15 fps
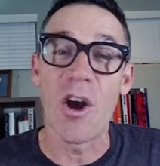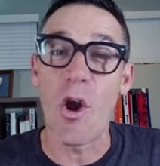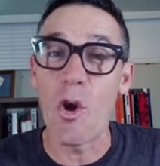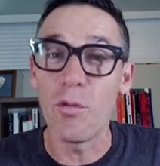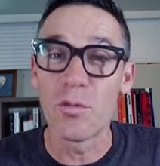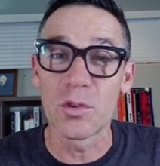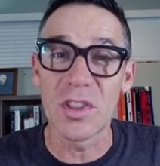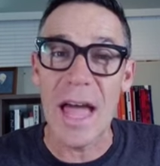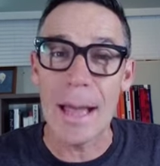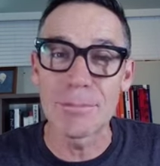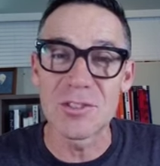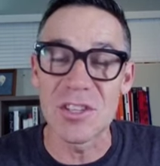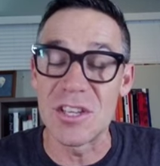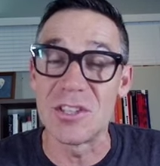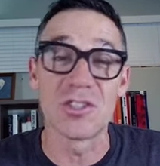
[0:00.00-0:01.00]

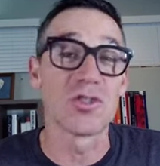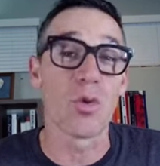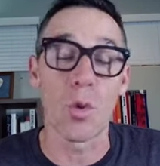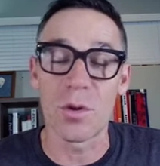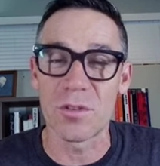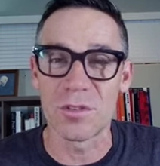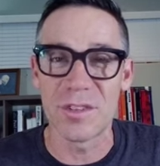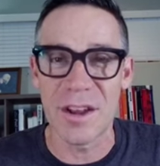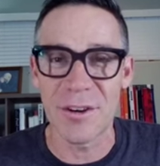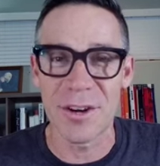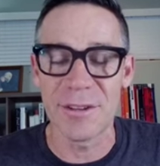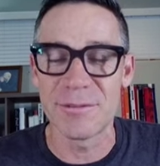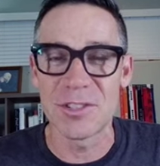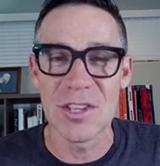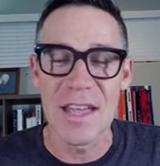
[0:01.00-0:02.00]
overlaps the historical
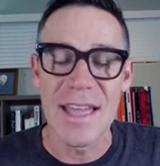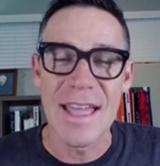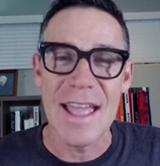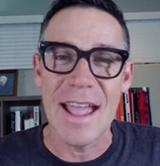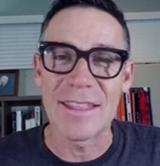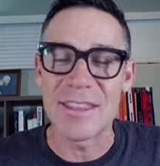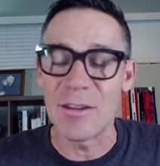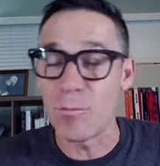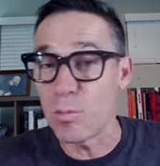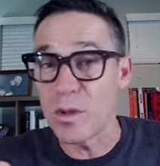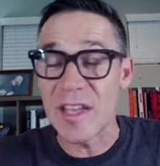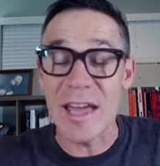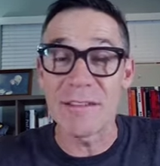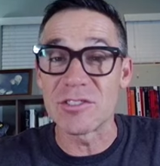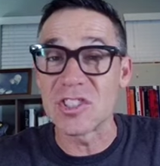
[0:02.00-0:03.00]
narratives, and that we
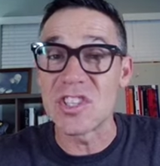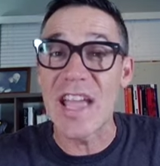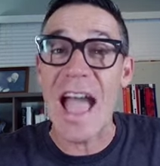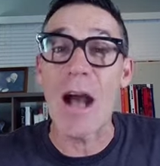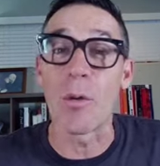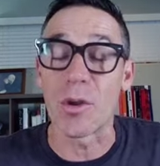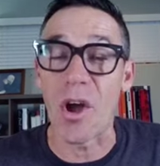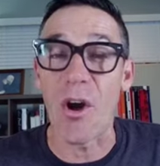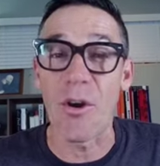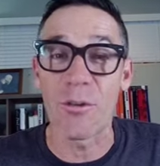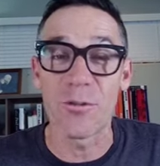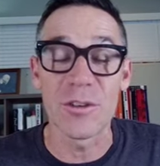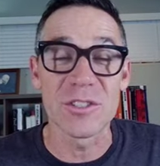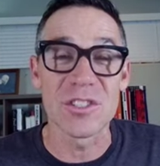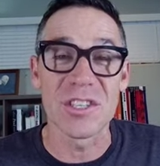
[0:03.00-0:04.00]
kind of see how it all
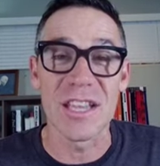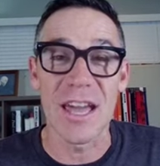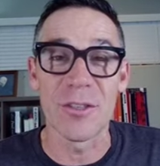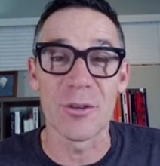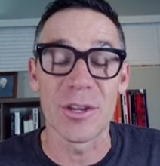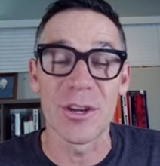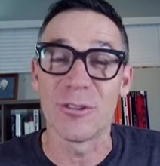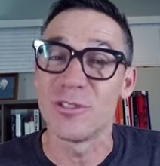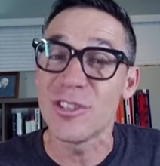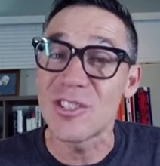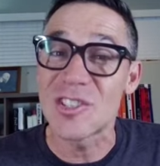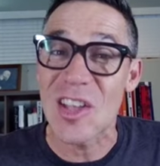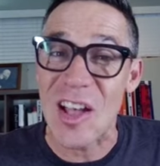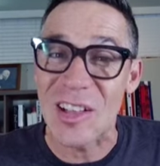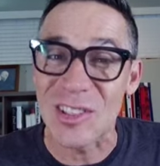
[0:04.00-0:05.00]
fits together here
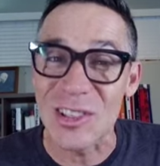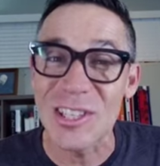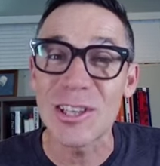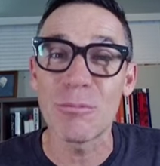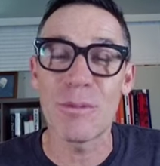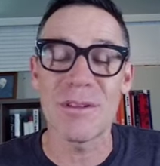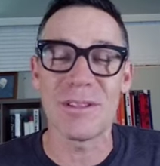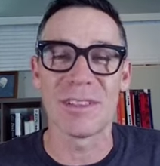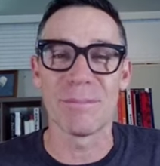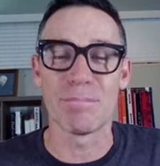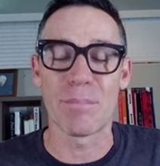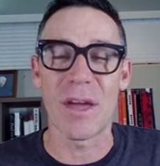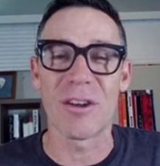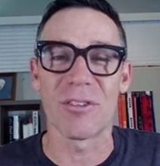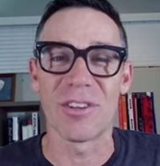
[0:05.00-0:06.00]
just a little bit
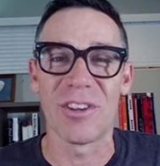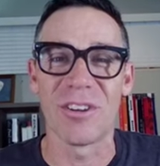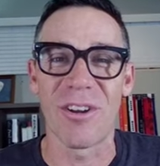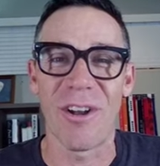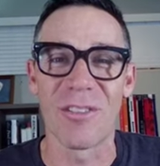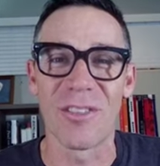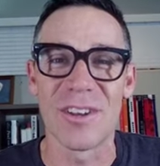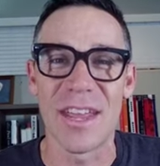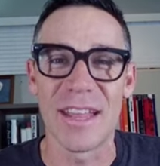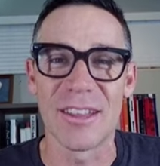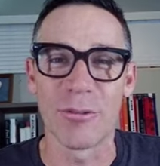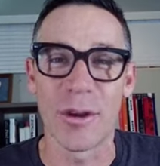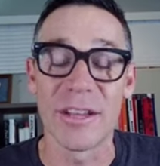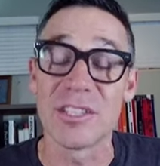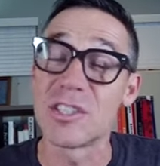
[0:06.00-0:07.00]
better here on the
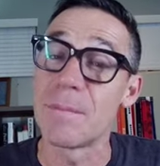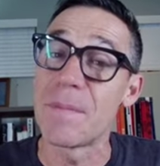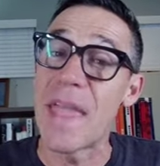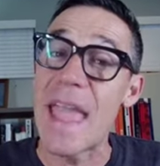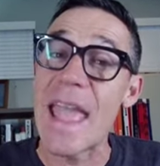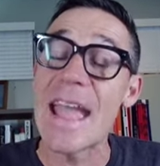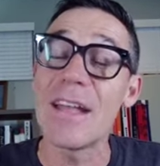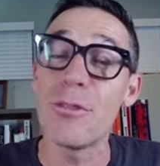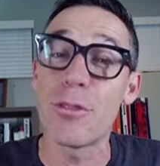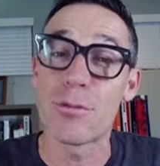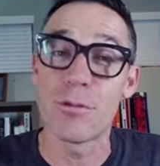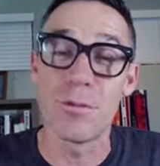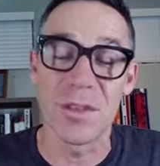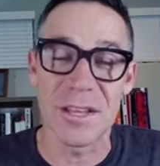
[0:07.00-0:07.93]
Daily Race. And through